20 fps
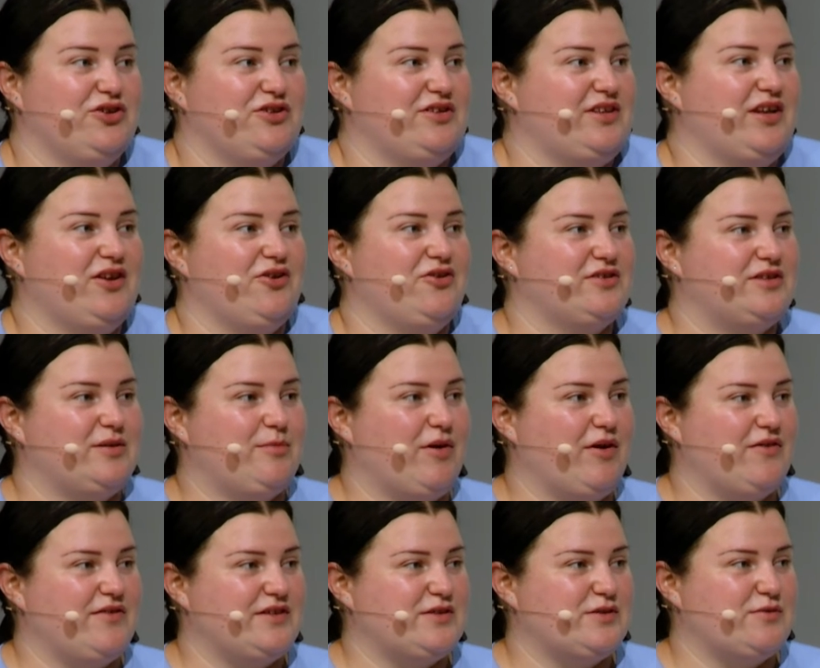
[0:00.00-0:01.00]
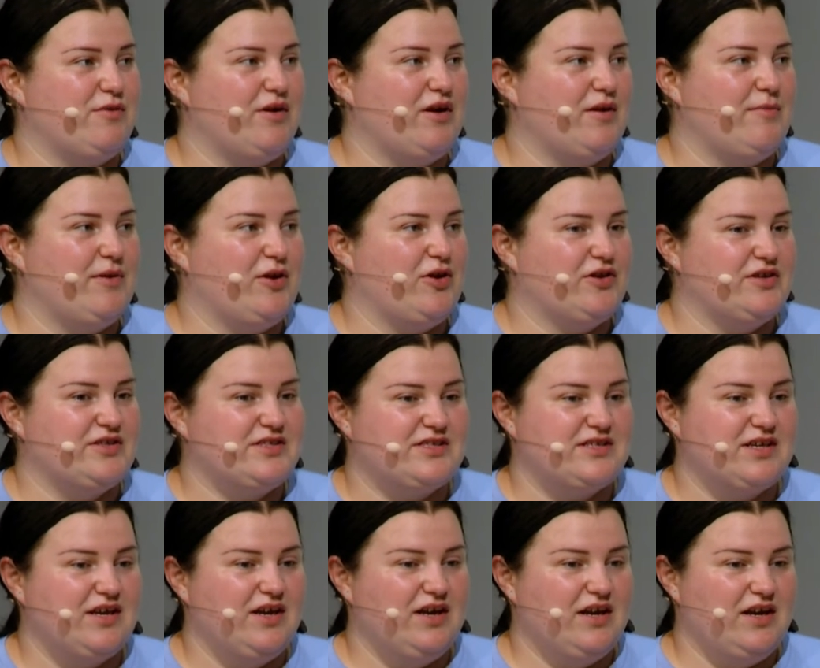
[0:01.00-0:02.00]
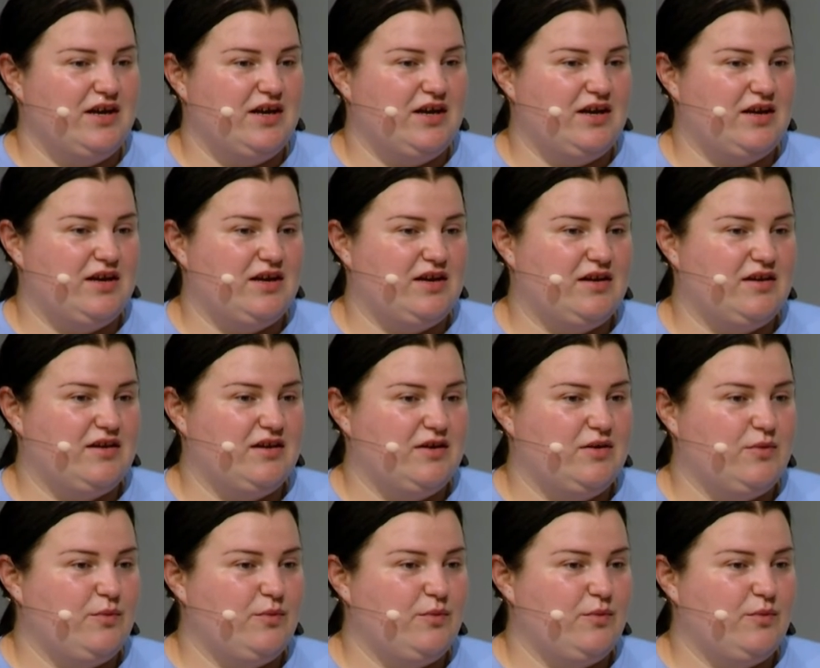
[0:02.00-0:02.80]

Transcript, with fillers: not a lot about this war, because uh,